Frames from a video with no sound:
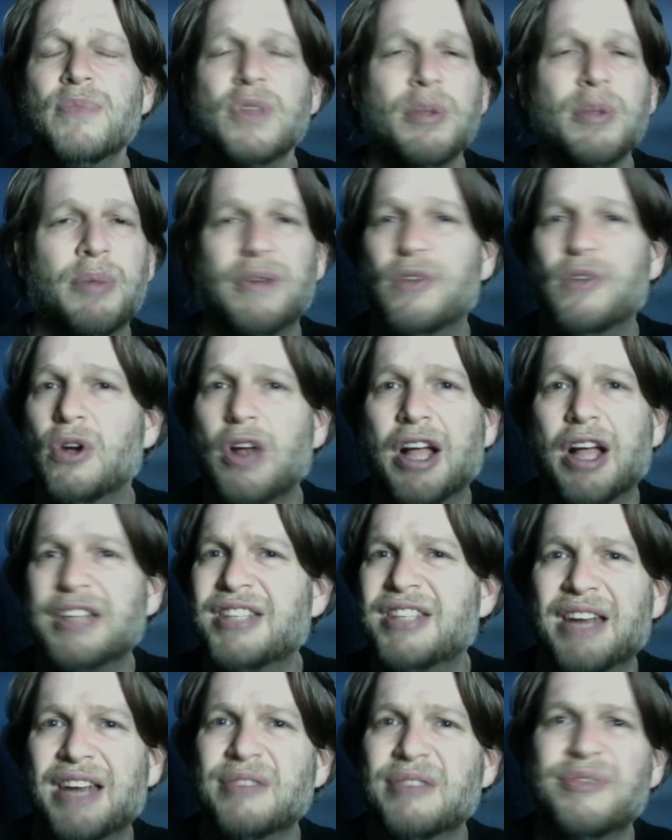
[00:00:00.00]
But if you're not
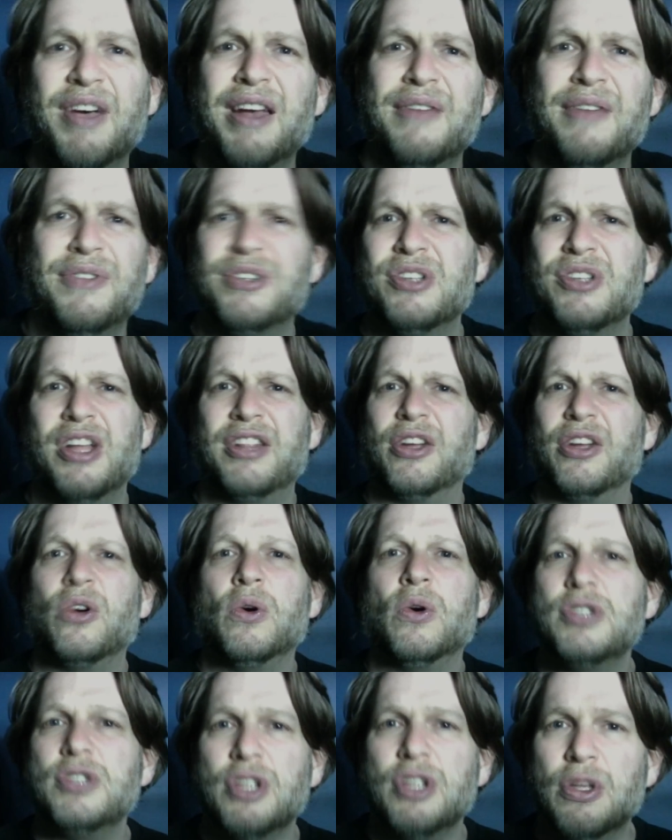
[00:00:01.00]
satisfied, if it's not the
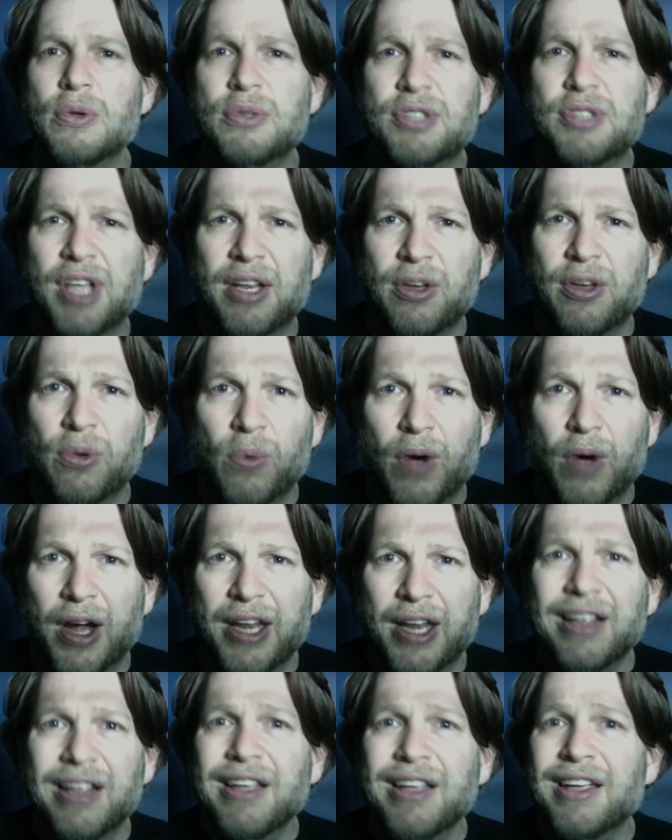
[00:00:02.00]
course that you said you
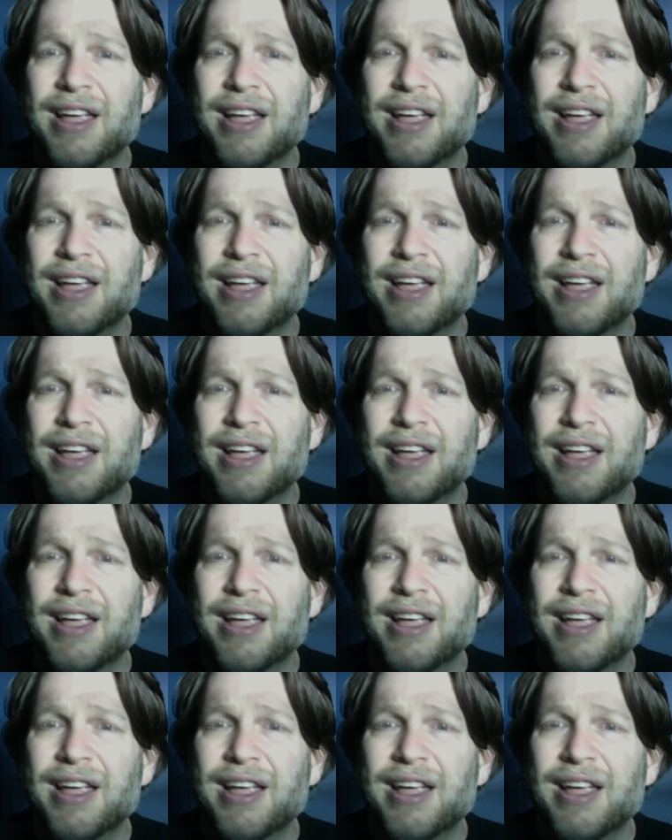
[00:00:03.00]
wanted,